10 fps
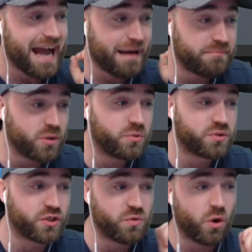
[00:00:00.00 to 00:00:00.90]

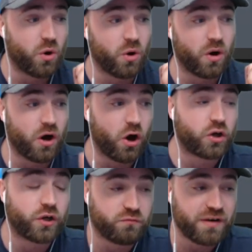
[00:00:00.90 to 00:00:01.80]
Amuzu or
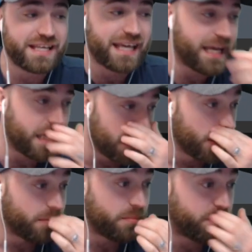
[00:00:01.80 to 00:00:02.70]
Okariki,
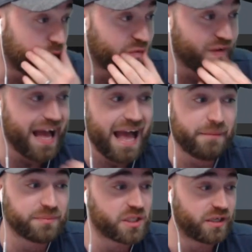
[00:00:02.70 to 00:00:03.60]
both
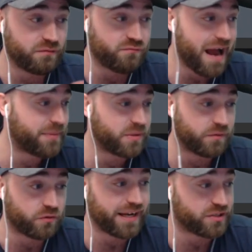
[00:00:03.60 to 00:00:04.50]
absolutely rapid
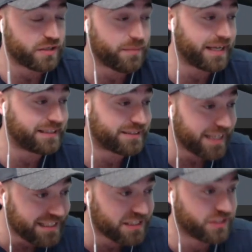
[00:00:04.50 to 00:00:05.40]
with great dribbling,
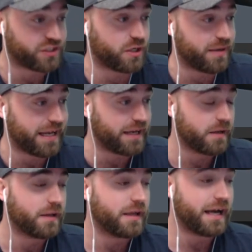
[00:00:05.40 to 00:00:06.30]
decent shooting.
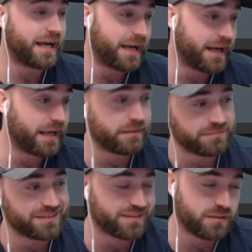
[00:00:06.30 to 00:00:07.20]

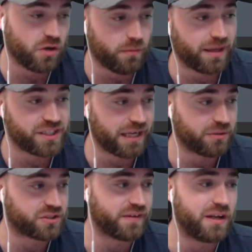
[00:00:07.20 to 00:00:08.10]
Um, not much
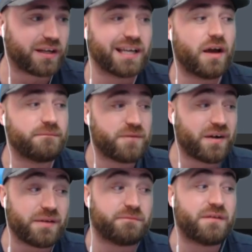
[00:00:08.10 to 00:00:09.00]
else. So they're looking like
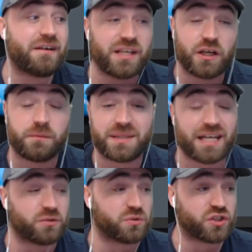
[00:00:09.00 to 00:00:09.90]
very, very good
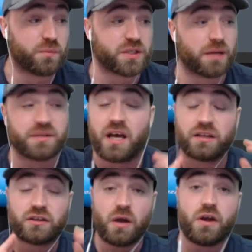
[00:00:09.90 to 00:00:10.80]
potential super subs.
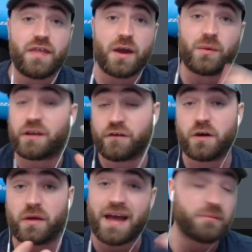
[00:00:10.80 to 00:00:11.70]
Don't know their weak
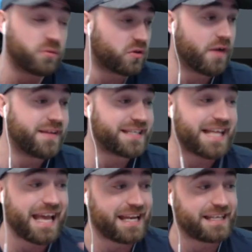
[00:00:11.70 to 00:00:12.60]
foot, and that we'll dive into
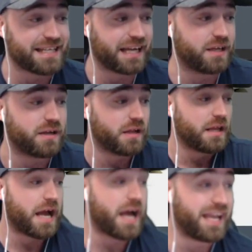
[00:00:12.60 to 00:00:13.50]
that in a second.
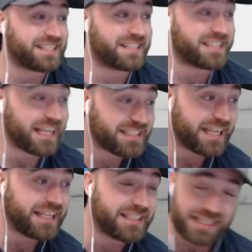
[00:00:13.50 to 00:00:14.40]
Uh, it's
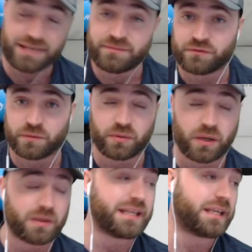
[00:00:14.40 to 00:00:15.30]
sixteen teams for the
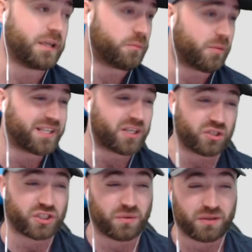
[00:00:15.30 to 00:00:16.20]
Pro League. It'll probably
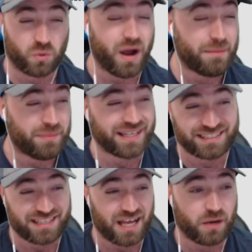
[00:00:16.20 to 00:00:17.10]
cost you quite a bit to
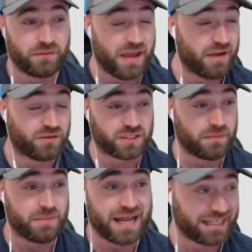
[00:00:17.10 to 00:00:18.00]
start with. Everyone's going
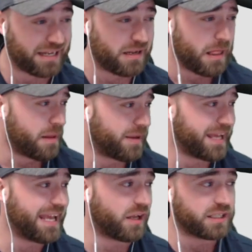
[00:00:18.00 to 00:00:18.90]
to be panicking. But
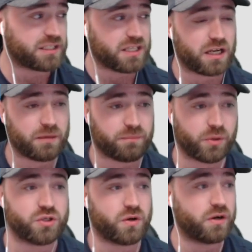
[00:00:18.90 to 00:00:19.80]
here, like Cercle
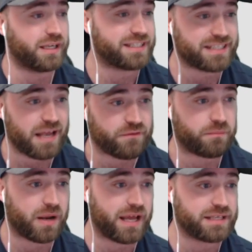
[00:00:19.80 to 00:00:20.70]
Brugge, you need
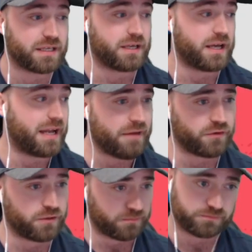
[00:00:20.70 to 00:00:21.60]
seven players.
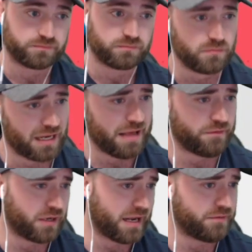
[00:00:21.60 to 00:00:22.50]
eleven.
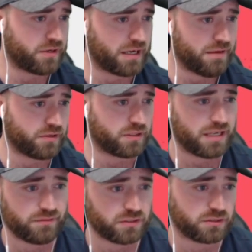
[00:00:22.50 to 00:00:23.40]
eleven, eleven, eleven,
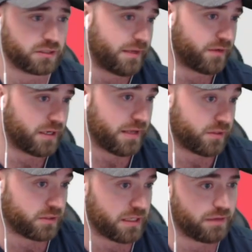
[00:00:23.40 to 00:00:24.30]
eleven, eleven,
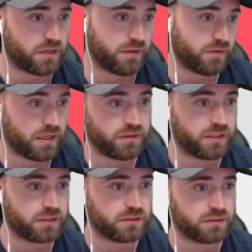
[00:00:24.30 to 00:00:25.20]
eleven, eleven, eleven,
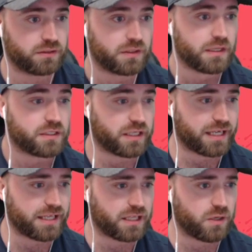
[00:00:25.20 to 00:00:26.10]
eleven. So,
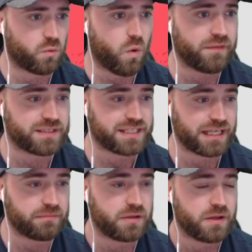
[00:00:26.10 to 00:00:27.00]
okay, it's like one
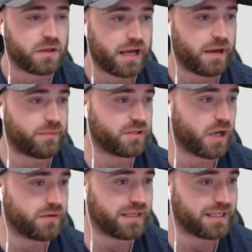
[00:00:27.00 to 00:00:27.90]
team uh, where you
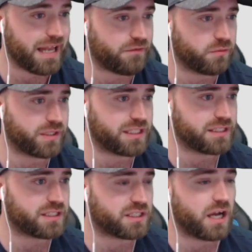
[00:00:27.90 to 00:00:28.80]
don't need eleven, which
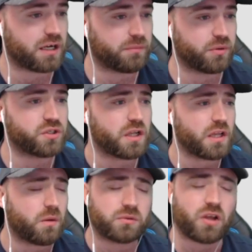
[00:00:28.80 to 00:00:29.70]
is Cercle
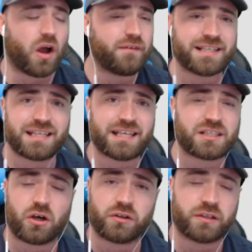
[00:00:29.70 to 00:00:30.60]
Brugge. We'll dive into
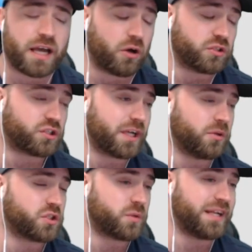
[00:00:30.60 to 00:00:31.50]
this on uh, on stream
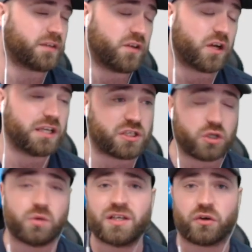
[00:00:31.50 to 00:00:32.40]
on Twitch. So if you guys
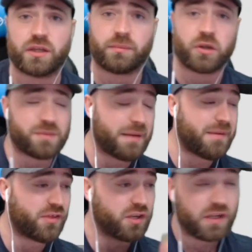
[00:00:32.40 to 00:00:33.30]
do enjoy the Bronze Pack
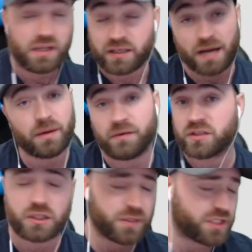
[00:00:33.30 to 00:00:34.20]
Method, come over
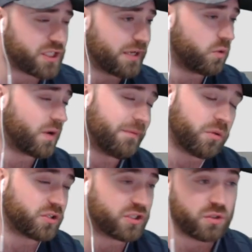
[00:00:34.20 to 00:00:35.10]
to the Twitch channel, come and
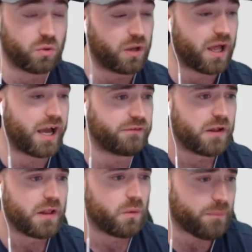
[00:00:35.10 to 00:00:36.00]
watch us do it all
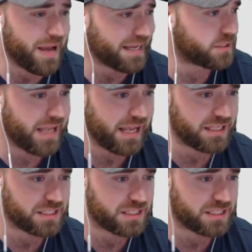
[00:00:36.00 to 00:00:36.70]
live. What packs are we getting?